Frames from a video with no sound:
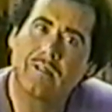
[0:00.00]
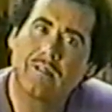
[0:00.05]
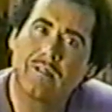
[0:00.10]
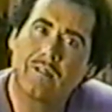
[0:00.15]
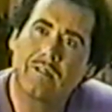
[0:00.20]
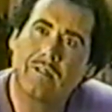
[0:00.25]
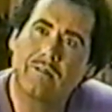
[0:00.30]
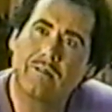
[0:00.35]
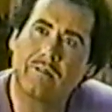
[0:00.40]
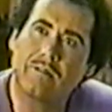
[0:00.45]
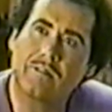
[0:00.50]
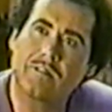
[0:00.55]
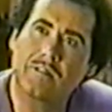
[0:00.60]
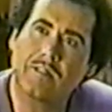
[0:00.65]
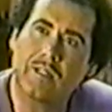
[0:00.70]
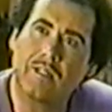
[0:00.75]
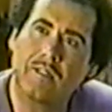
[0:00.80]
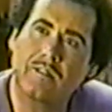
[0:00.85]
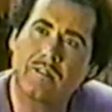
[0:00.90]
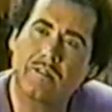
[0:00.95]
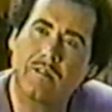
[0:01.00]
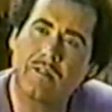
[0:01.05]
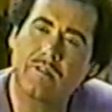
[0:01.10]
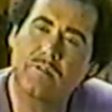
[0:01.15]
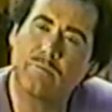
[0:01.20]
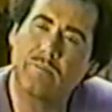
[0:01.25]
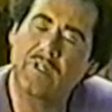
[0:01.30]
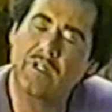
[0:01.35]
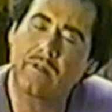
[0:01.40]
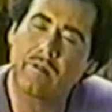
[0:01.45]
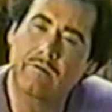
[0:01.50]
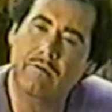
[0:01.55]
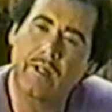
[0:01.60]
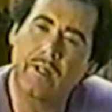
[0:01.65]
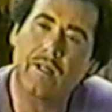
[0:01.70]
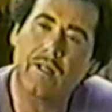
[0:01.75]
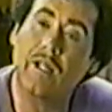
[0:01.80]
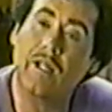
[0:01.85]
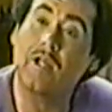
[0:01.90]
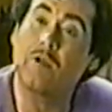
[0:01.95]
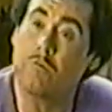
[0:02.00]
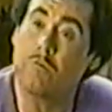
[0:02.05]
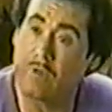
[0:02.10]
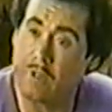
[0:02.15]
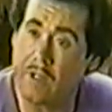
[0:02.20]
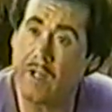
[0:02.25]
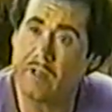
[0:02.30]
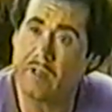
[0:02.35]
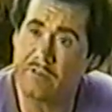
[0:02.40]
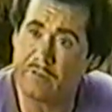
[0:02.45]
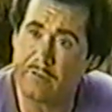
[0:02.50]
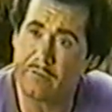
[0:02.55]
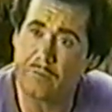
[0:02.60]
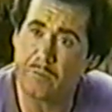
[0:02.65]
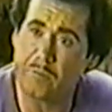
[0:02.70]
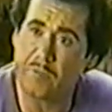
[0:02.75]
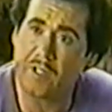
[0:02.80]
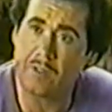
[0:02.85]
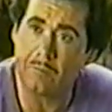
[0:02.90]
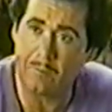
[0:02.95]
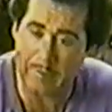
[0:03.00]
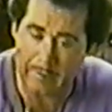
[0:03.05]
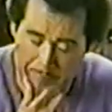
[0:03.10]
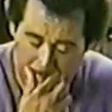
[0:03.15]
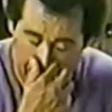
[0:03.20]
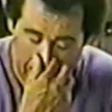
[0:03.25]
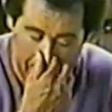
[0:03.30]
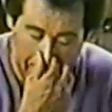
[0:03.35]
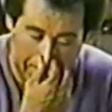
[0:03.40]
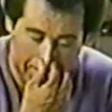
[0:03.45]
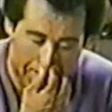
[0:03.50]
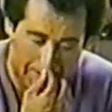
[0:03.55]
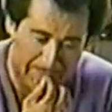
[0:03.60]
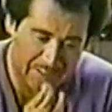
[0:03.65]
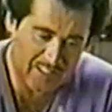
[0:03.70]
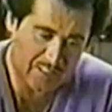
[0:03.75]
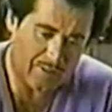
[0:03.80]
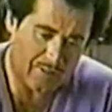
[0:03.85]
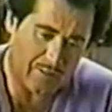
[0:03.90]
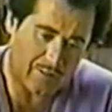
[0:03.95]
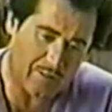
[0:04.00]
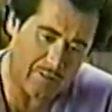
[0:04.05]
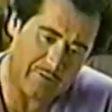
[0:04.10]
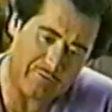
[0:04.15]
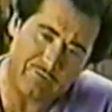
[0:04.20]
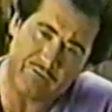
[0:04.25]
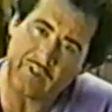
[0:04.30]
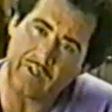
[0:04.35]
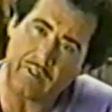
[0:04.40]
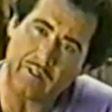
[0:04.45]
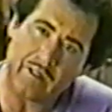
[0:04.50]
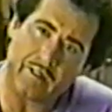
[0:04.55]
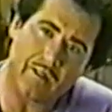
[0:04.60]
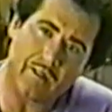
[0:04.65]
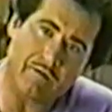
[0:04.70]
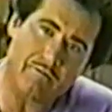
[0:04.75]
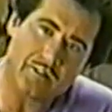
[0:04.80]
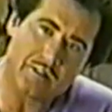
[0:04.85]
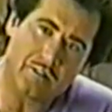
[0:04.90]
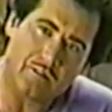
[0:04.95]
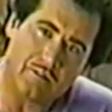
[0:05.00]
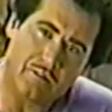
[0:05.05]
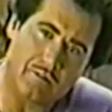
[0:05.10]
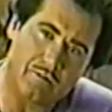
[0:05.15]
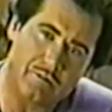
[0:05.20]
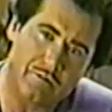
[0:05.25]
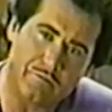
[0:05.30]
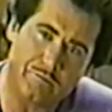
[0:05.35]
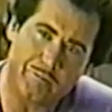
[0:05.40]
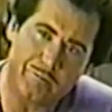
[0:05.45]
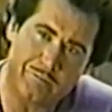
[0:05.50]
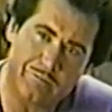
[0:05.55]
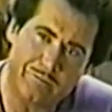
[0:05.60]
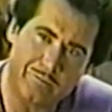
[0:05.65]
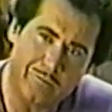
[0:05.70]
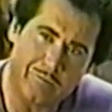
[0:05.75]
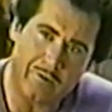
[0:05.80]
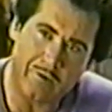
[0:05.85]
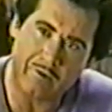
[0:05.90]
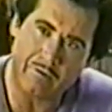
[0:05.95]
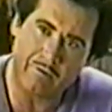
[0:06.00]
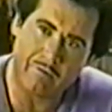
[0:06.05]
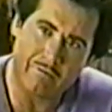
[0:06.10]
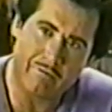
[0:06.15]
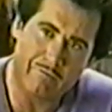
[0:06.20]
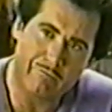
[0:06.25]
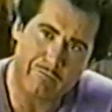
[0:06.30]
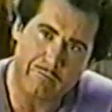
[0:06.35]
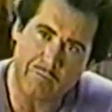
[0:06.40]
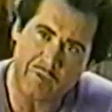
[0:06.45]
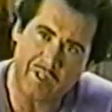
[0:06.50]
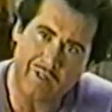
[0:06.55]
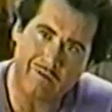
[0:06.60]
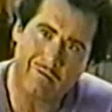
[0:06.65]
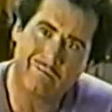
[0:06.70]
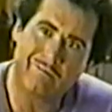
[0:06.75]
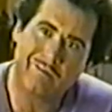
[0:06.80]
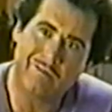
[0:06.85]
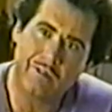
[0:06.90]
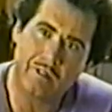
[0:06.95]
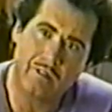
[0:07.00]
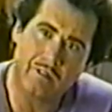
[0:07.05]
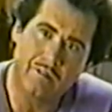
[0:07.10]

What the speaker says: It's been a great equalizer for me. Whenever I started to feel like I was a little too important for my own good,